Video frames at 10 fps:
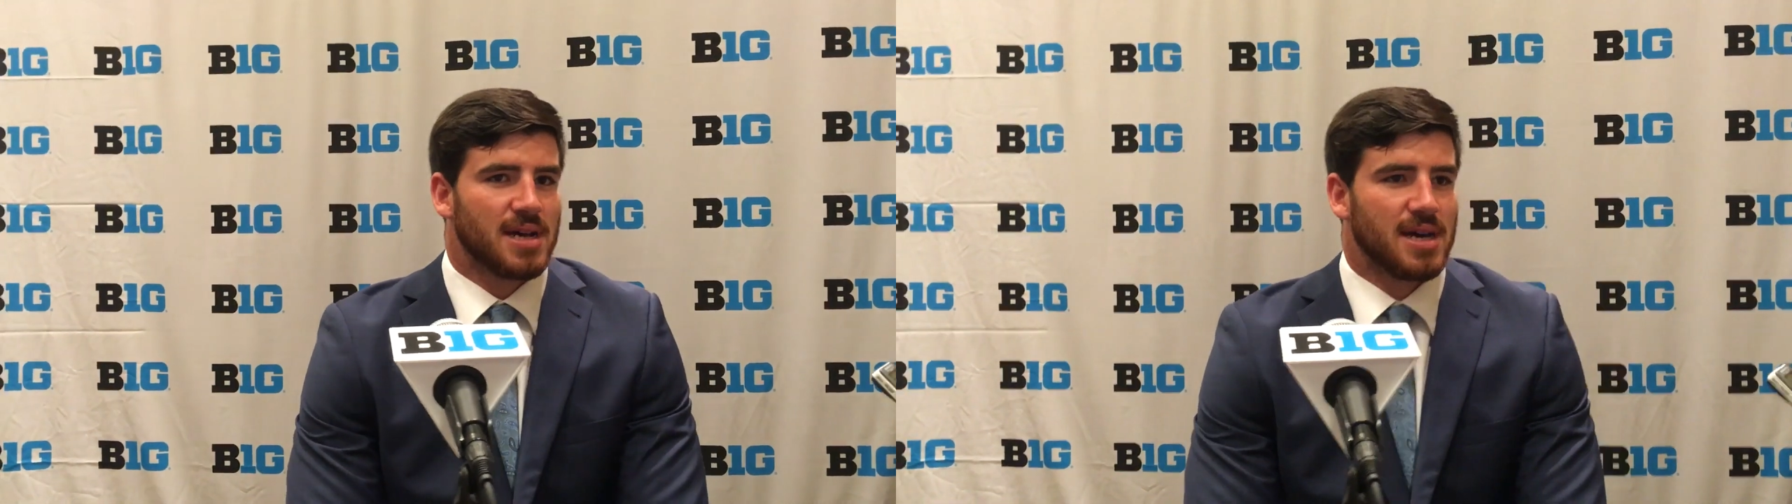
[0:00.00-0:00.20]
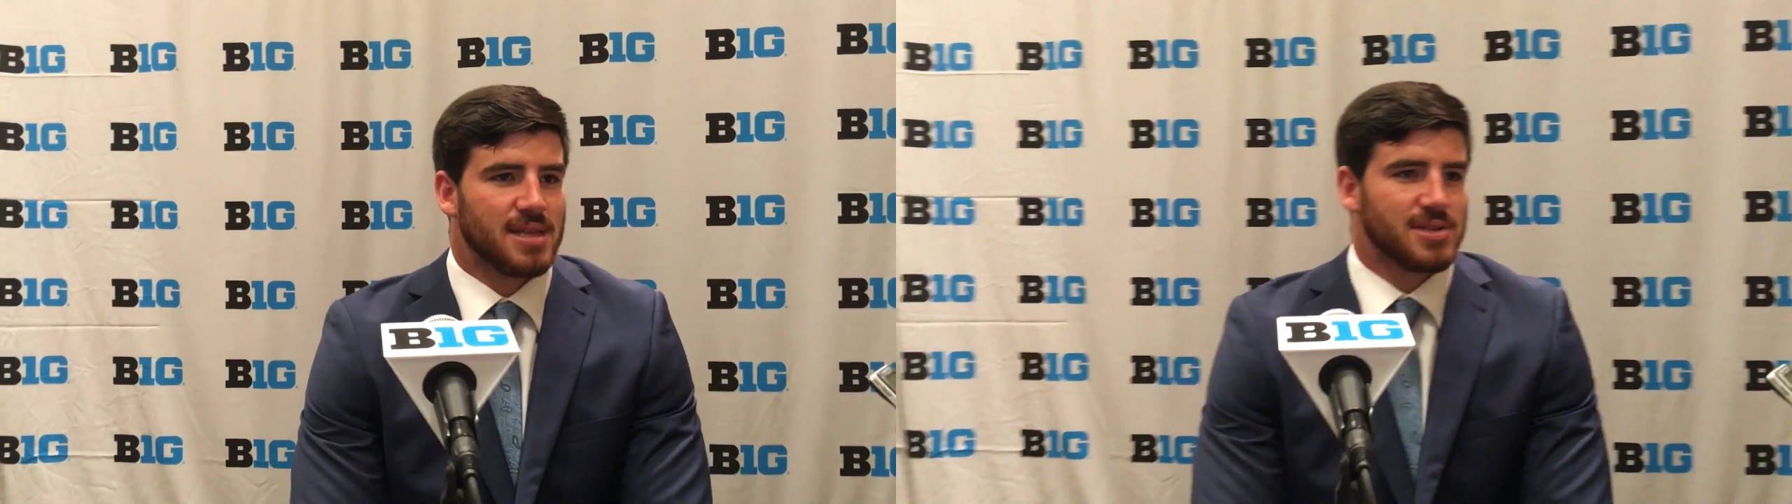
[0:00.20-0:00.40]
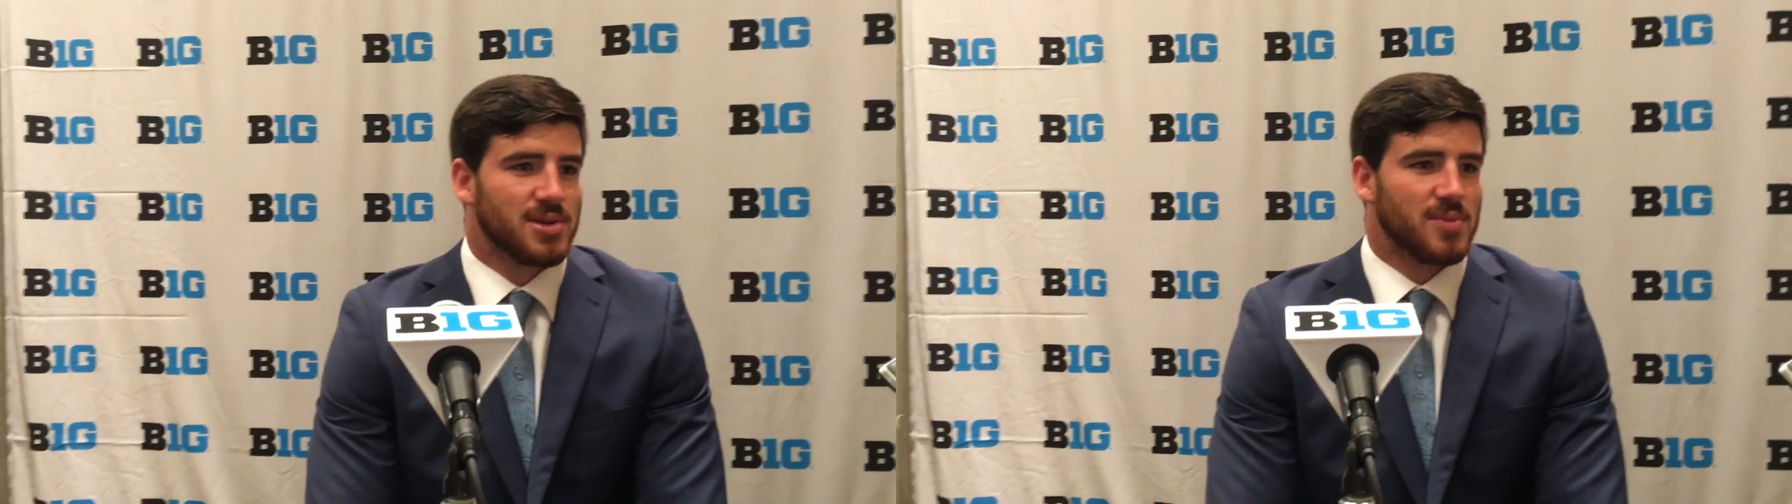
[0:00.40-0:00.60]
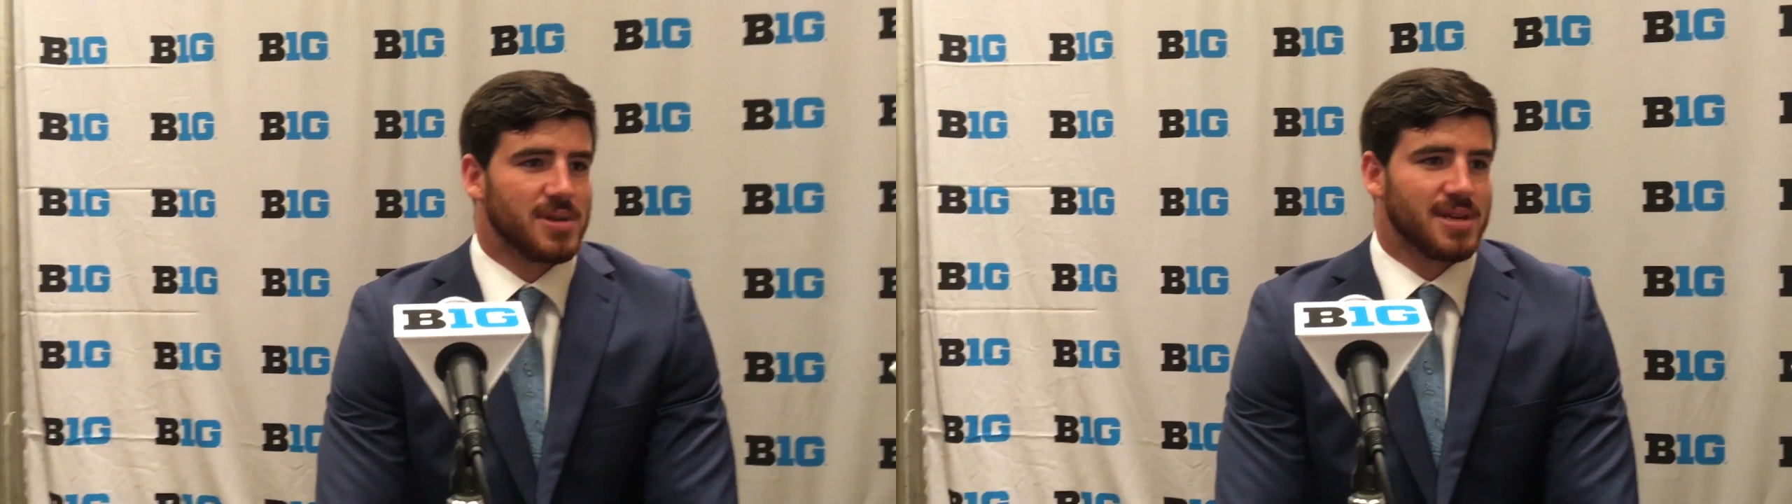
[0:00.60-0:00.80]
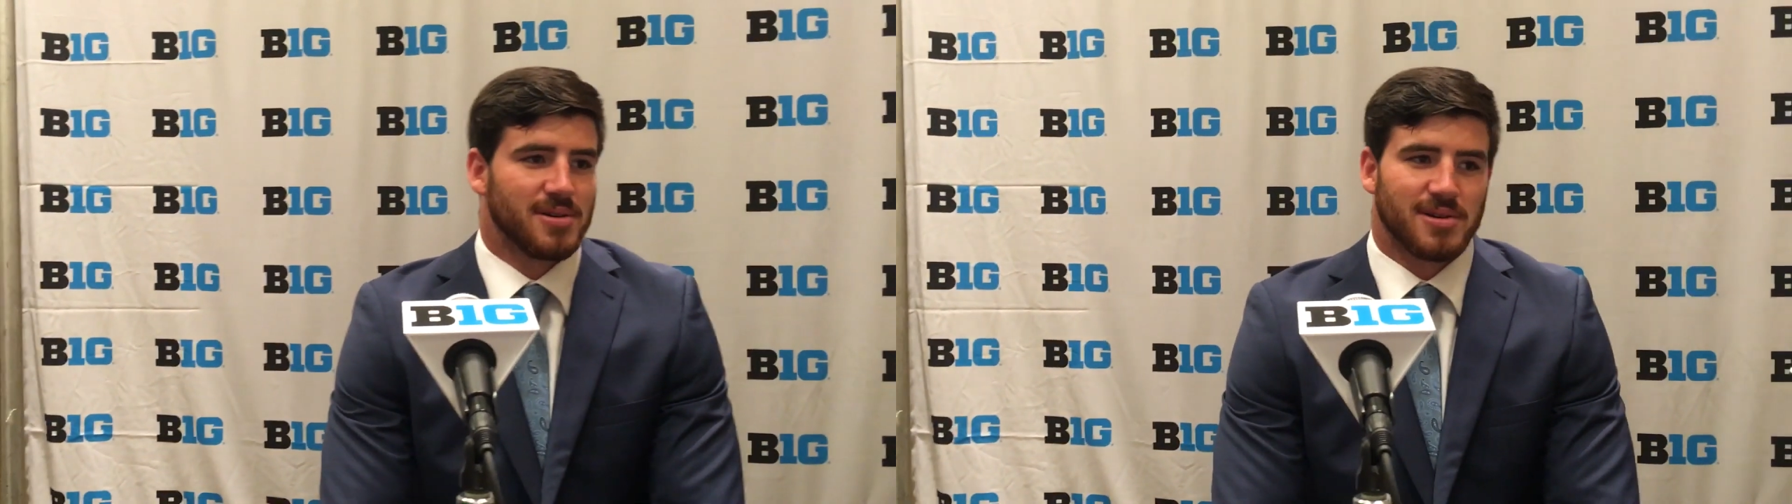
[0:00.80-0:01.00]
Uh, they just told
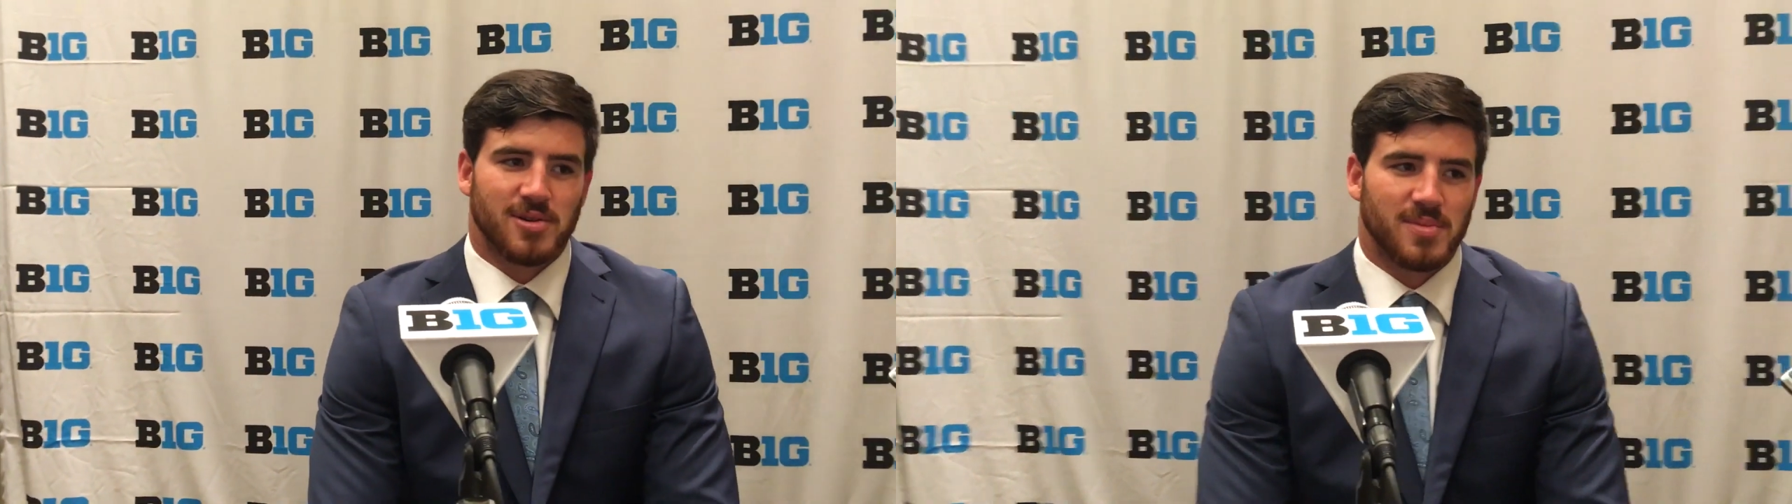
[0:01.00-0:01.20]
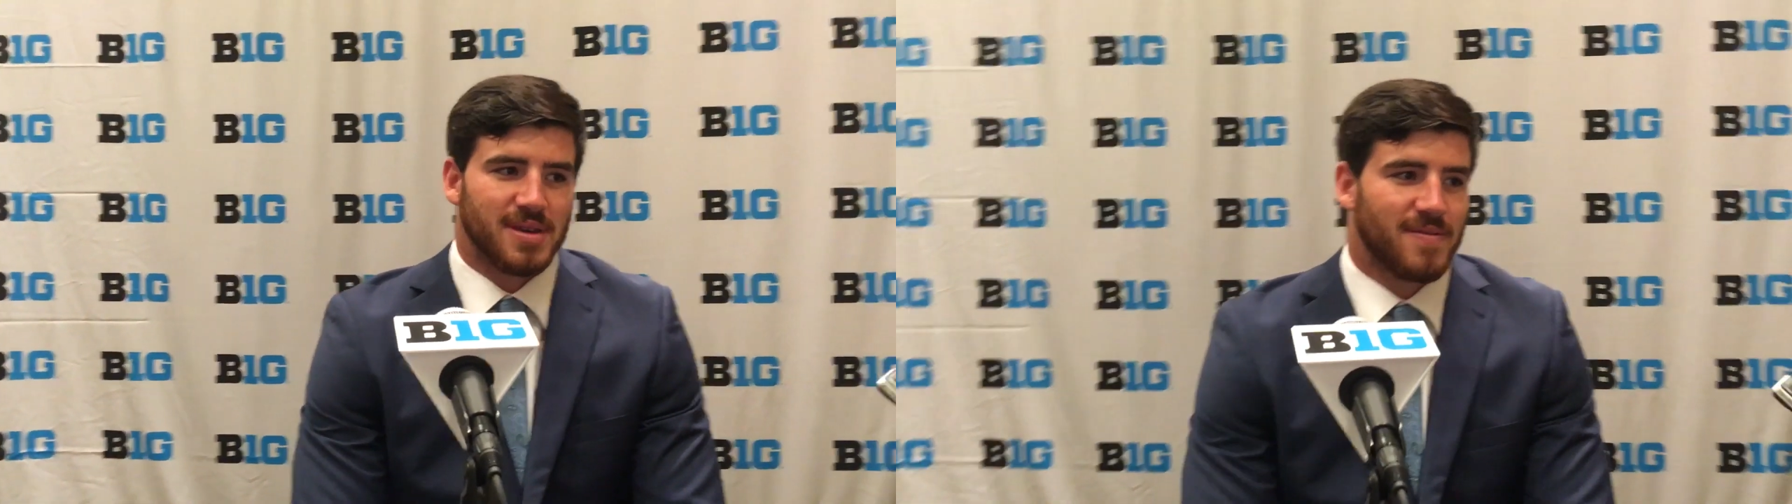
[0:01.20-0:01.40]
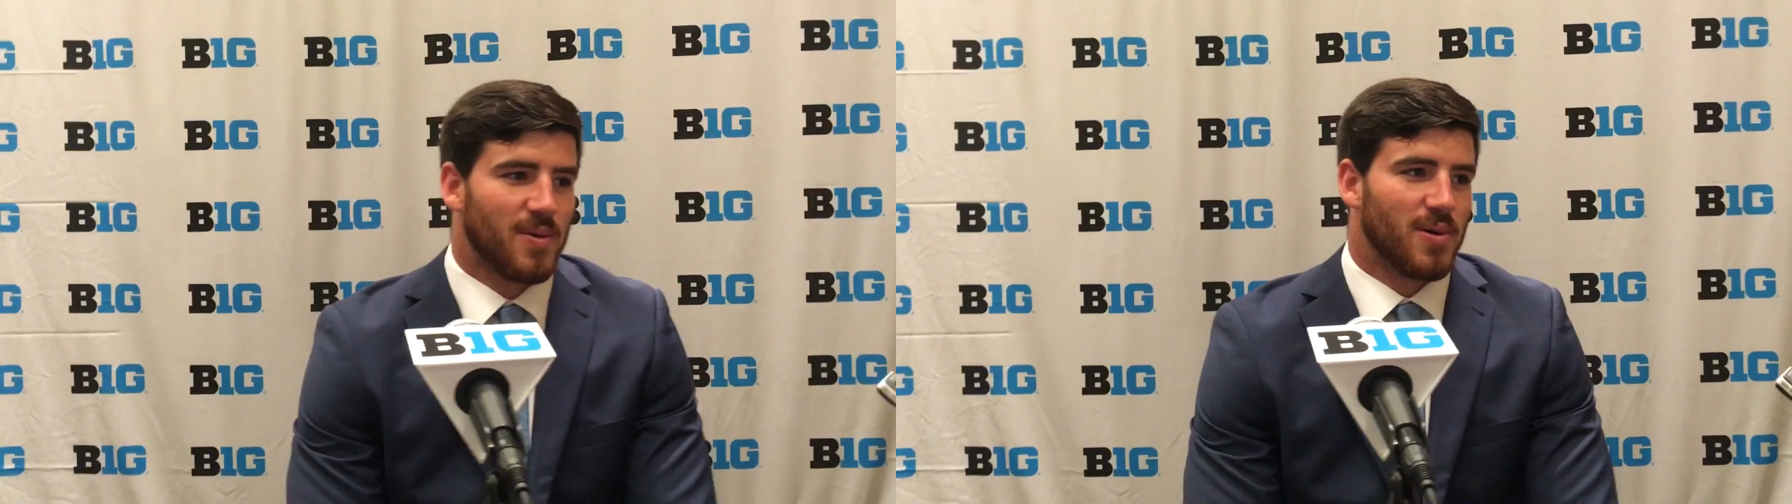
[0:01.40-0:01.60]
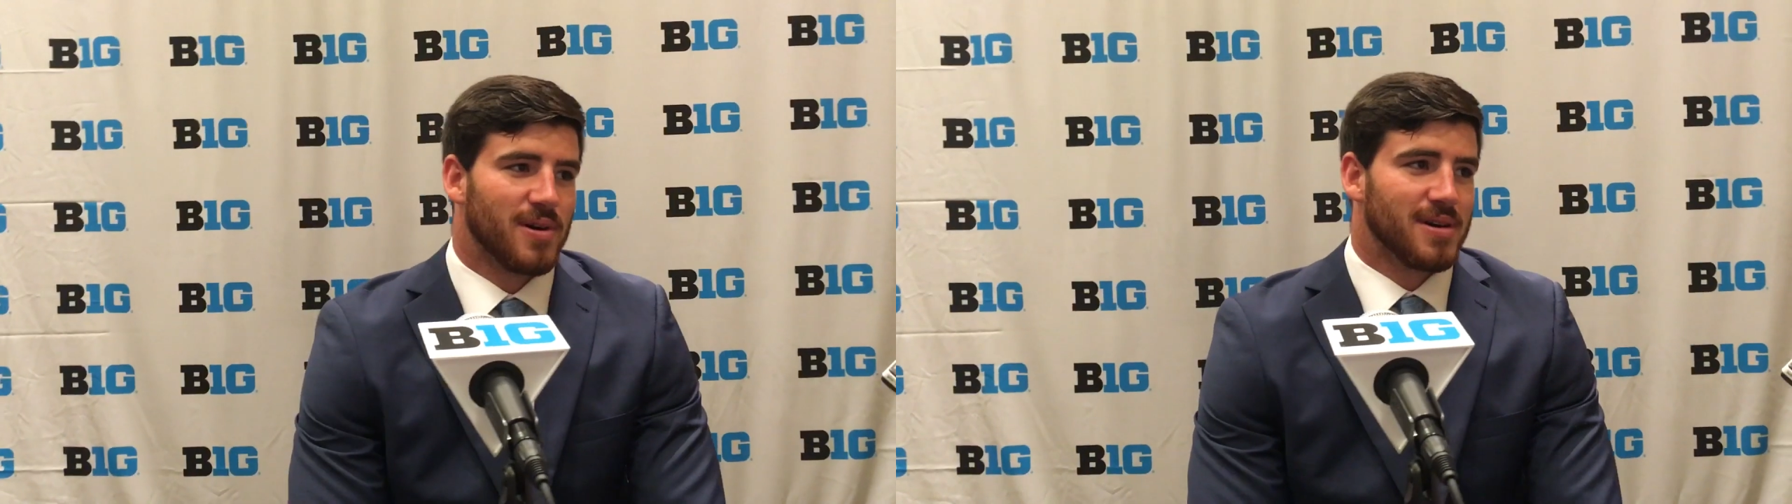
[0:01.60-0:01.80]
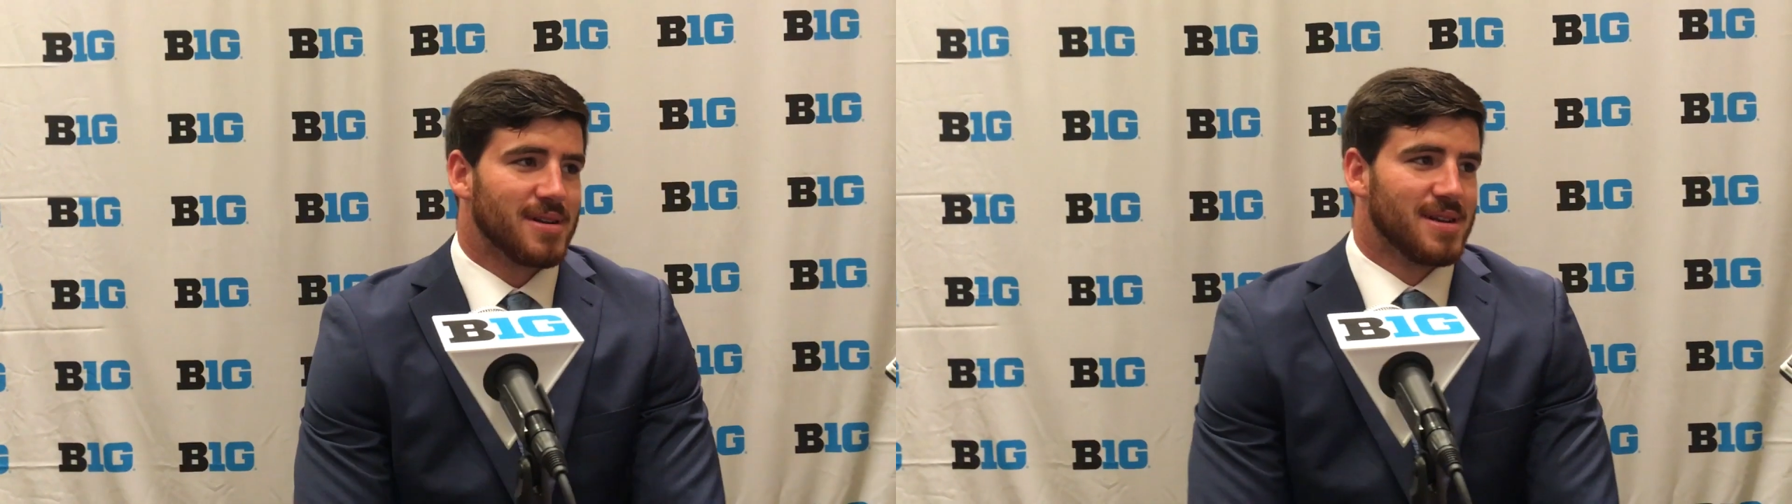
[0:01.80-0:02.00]
me they recruited me
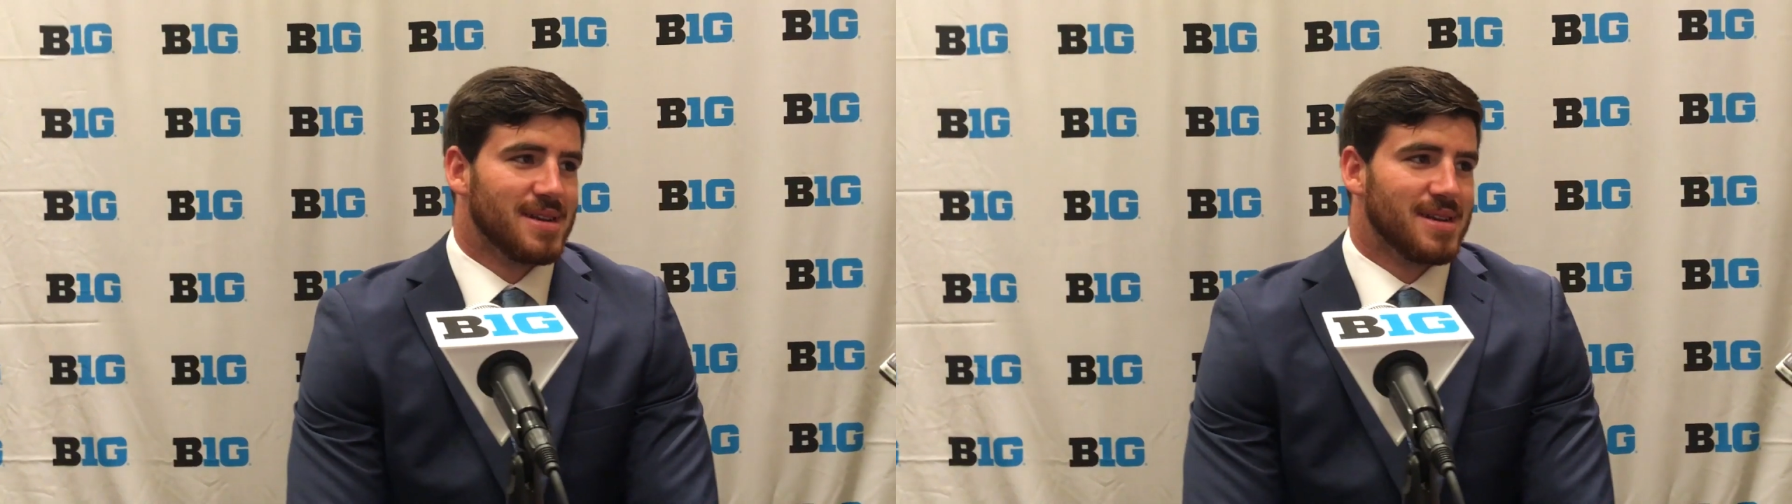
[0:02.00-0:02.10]
for,